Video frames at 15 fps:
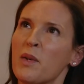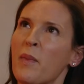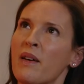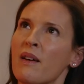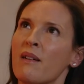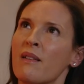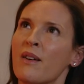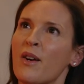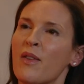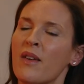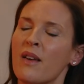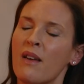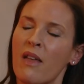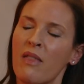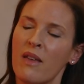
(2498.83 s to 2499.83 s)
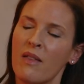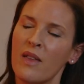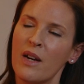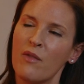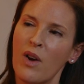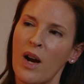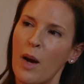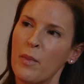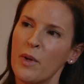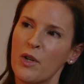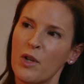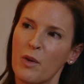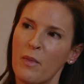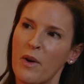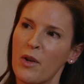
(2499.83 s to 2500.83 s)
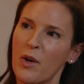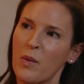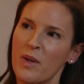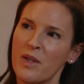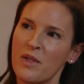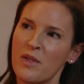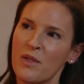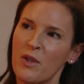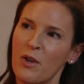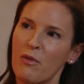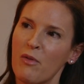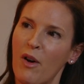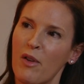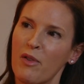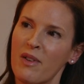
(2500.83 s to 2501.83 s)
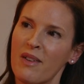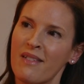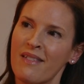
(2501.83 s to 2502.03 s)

to make it clear that nothing that ever happened to your mother was your fault.